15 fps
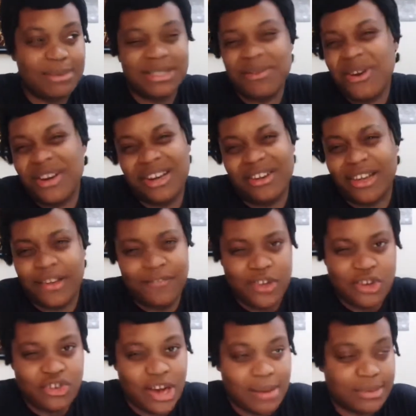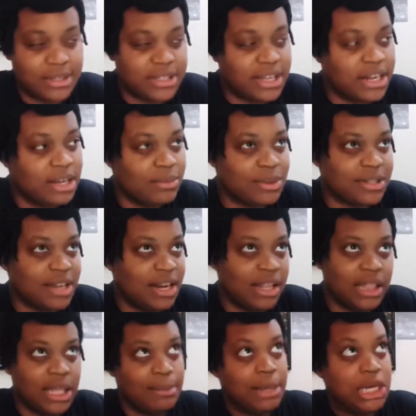There were only like a few chapters in. It wasn't
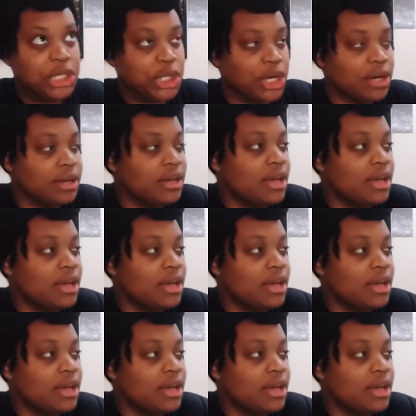anything major.